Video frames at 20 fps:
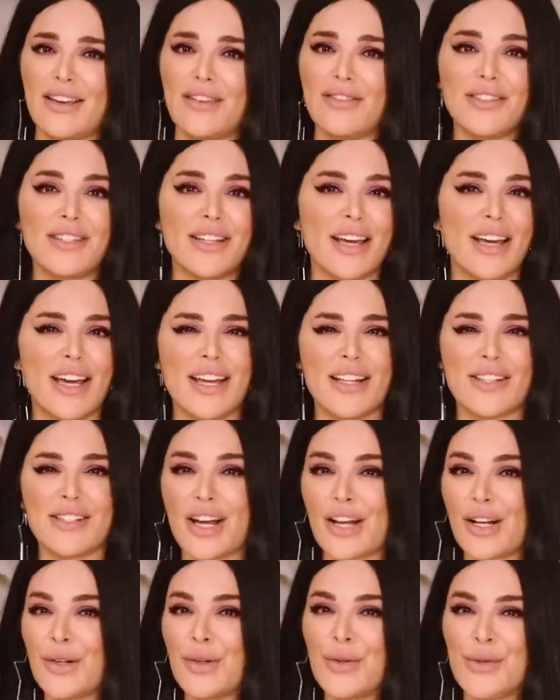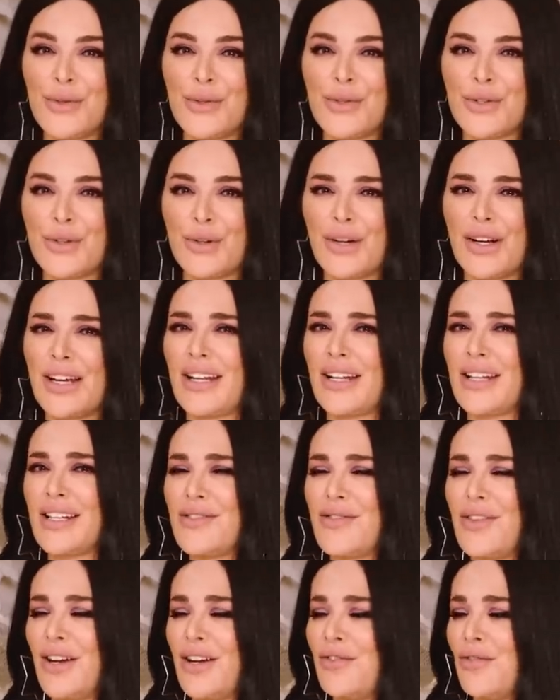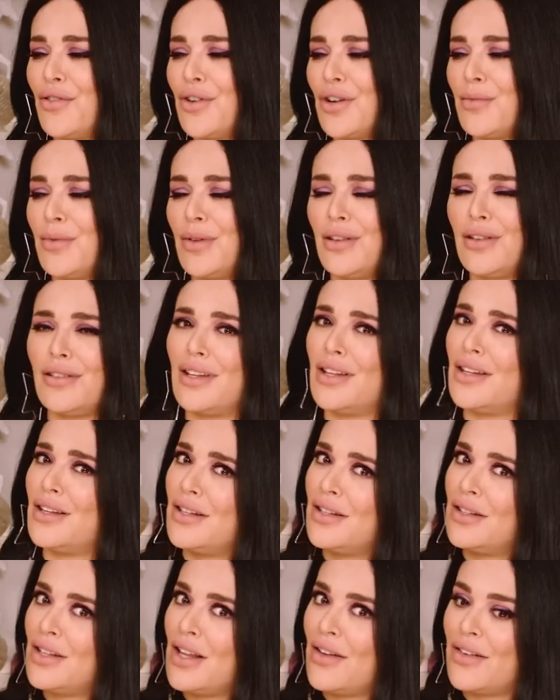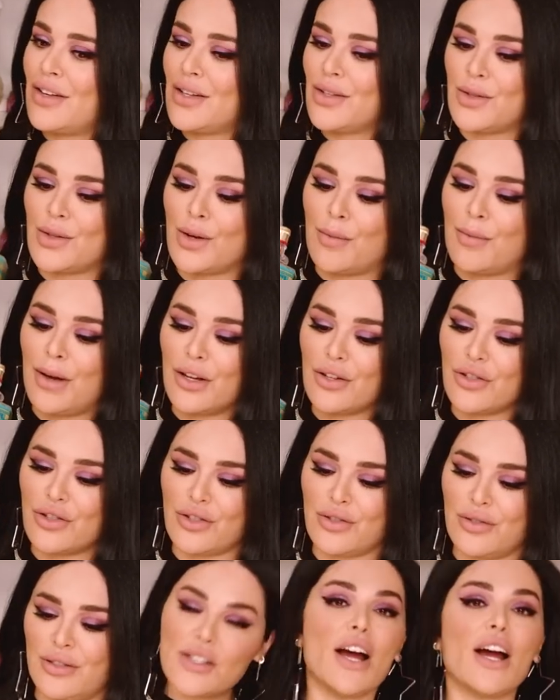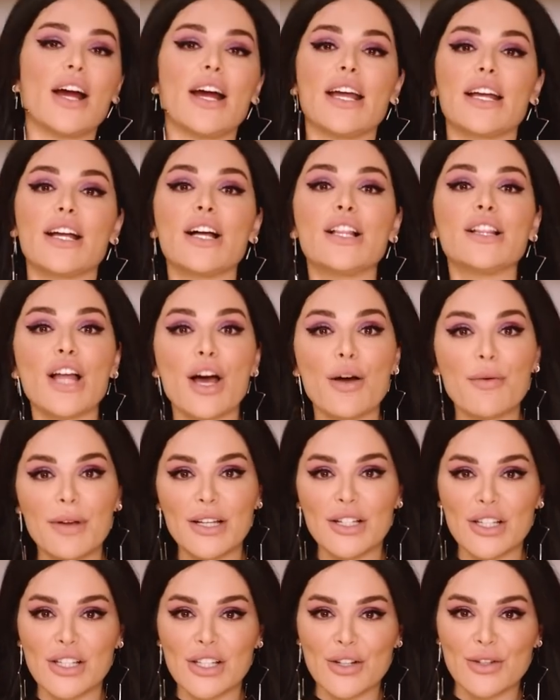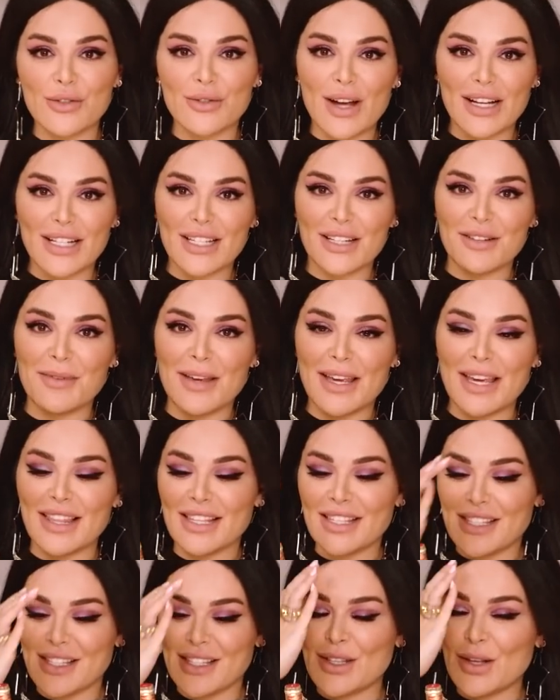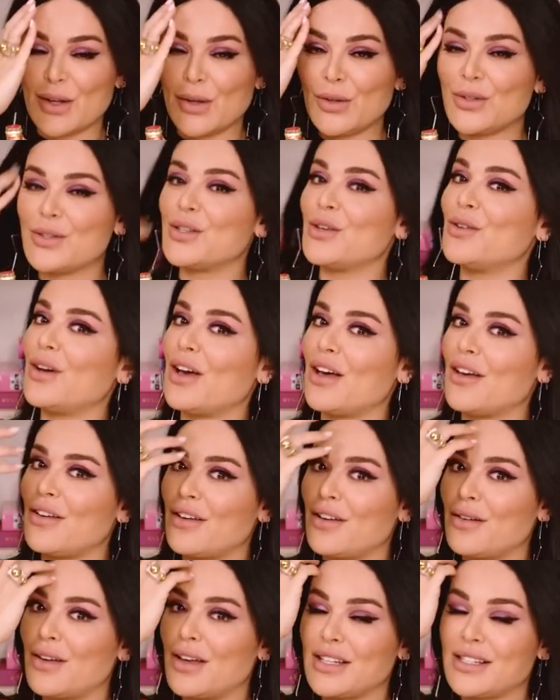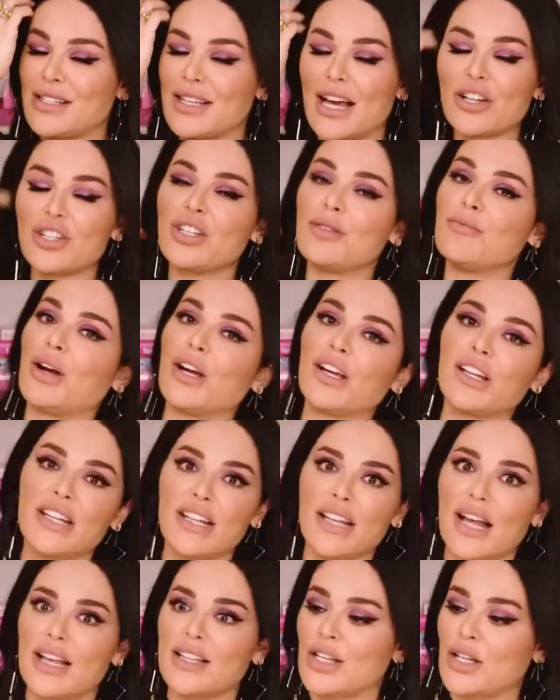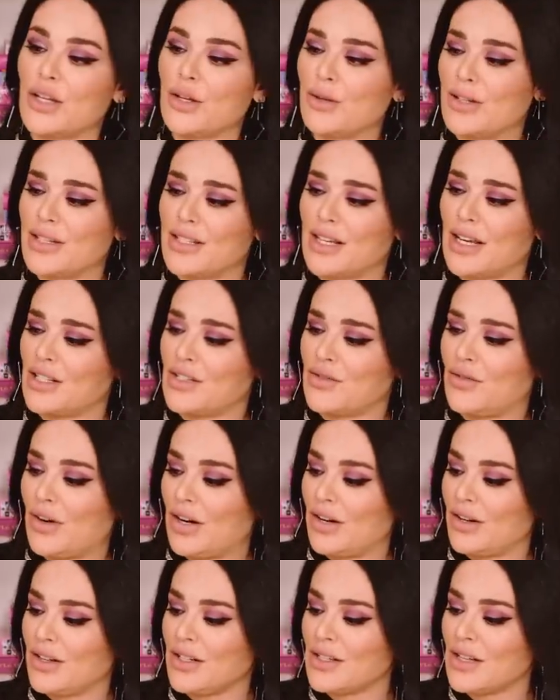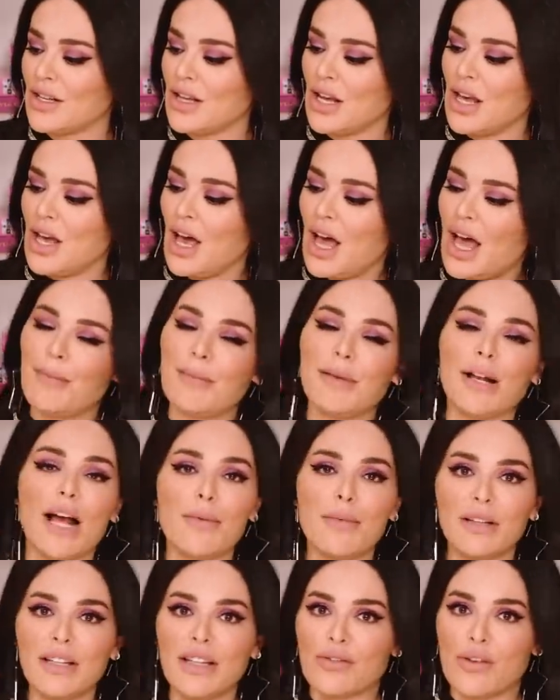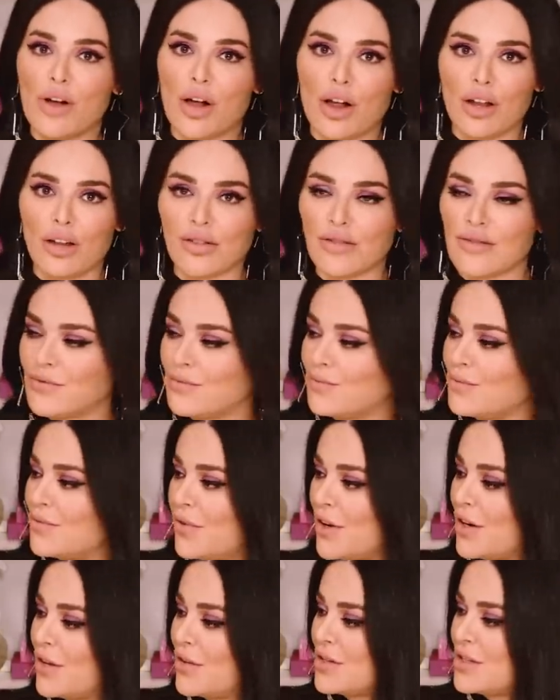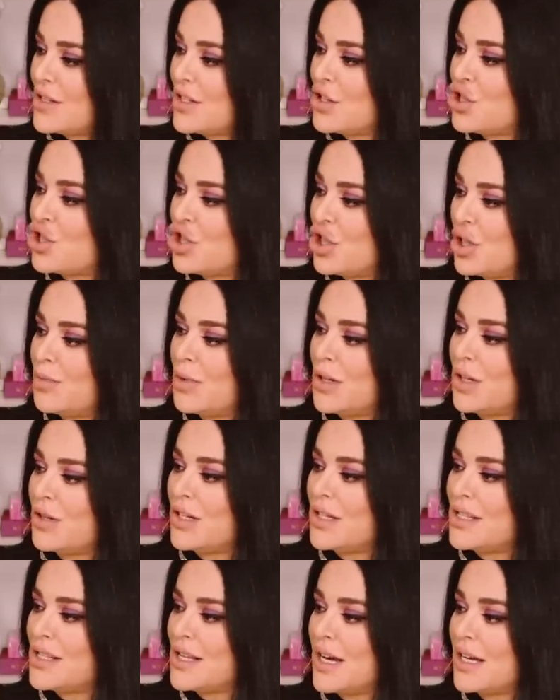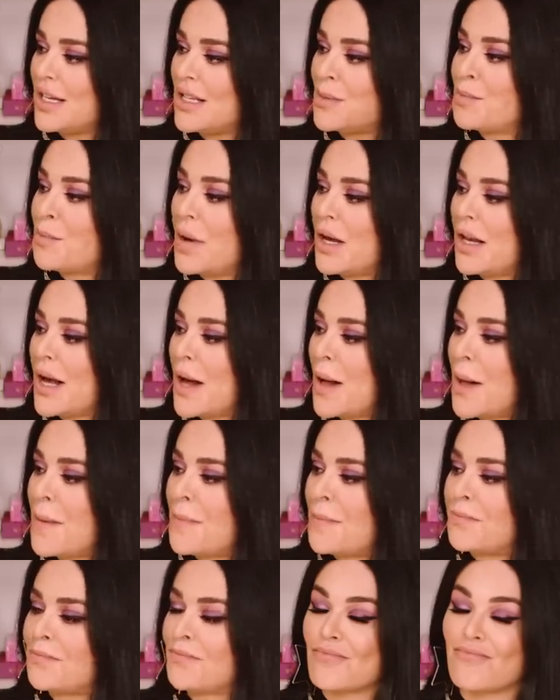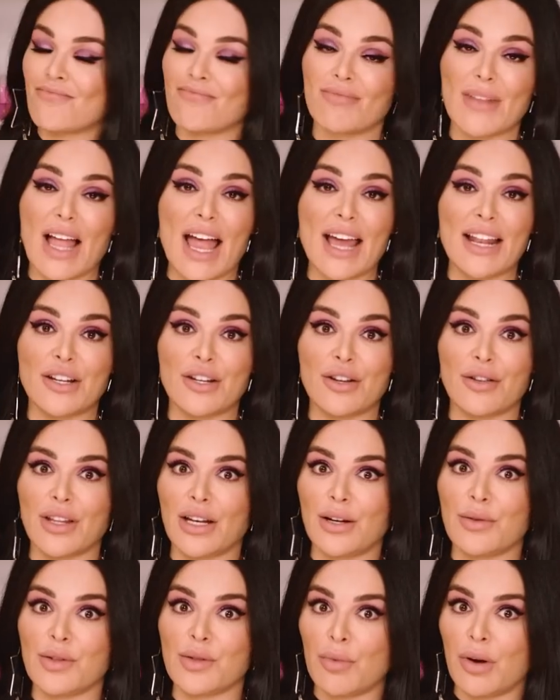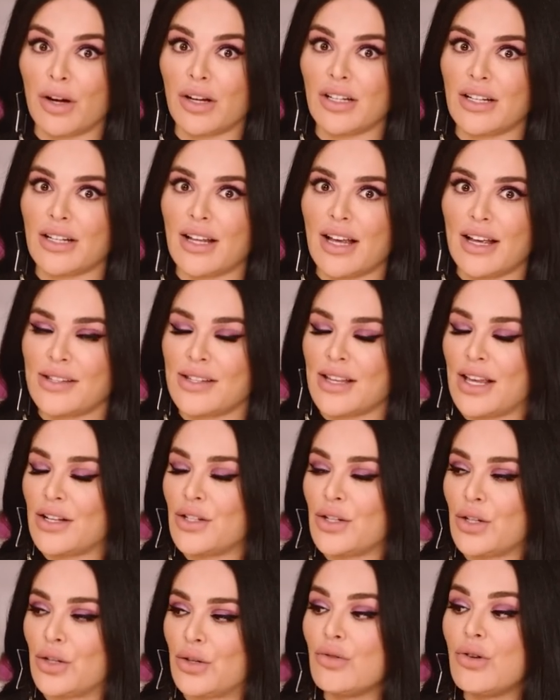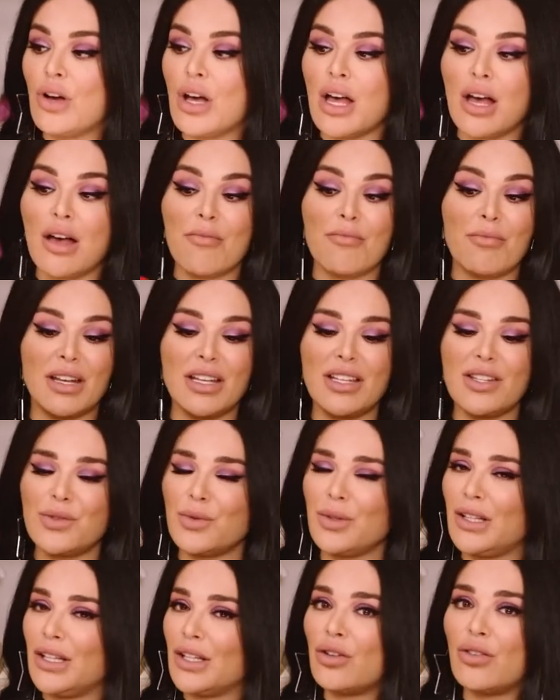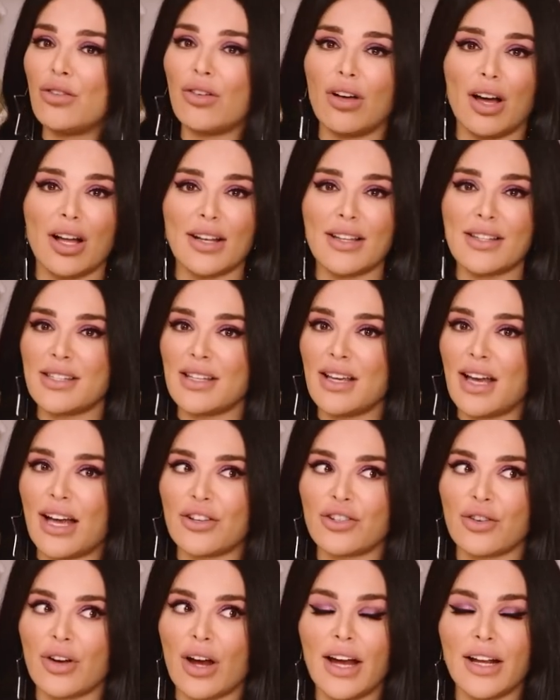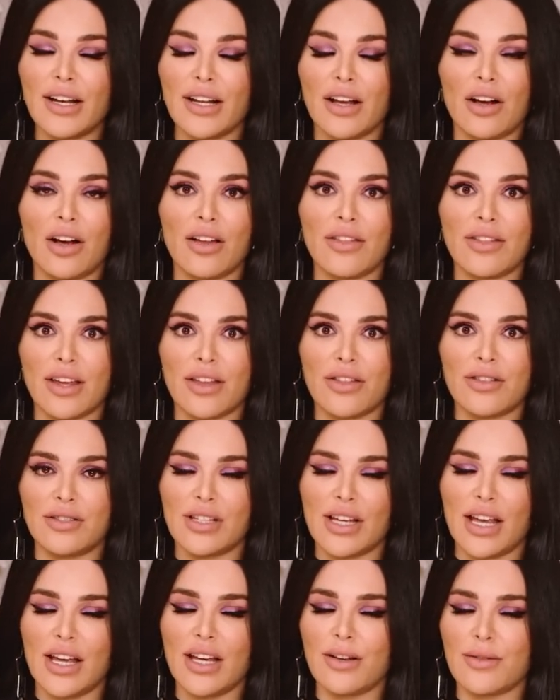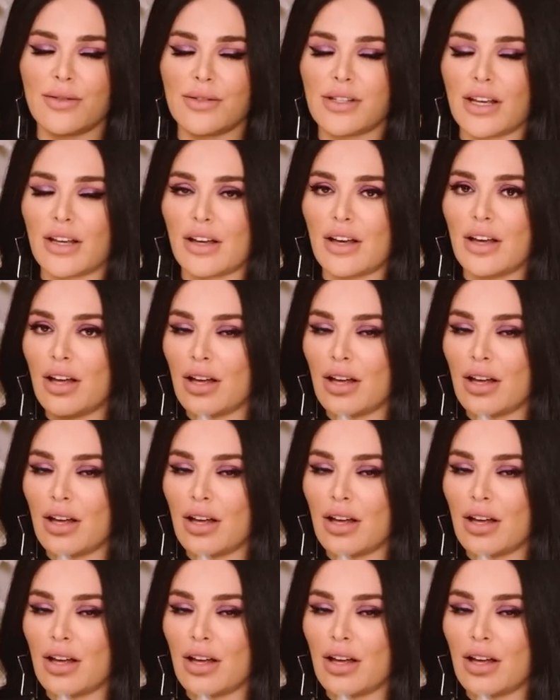gift. It's got a cool story and it's very affordable. Love it so much. Sorry, Chloe just corrected me. This is also it's actually marketed as a unisex fragrance. I mean, I believe all fragrances should be unisex, but I didn't know that it was marketed as that too. But it's really cool. Honestly, I tried it on the other day and I was like,